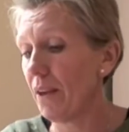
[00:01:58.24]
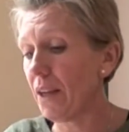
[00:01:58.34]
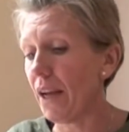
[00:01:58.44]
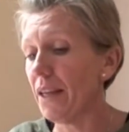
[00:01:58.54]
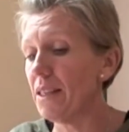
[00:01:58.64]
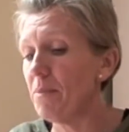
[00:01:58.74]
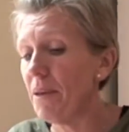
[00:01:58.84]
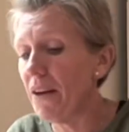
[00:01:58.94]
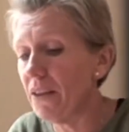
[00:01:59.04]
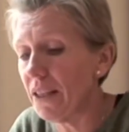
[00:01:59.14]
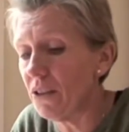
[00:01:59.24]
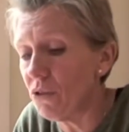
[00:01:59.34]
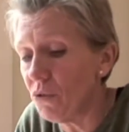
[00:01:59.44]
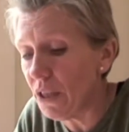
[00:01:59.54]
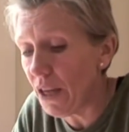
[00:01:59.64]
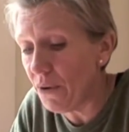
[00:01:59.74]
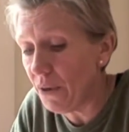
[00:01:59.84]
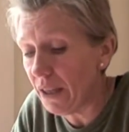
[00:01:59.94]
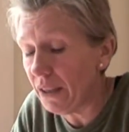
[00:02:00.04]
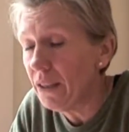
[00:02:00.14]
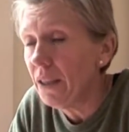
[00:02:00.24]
Okay, it's about a girl called Lola.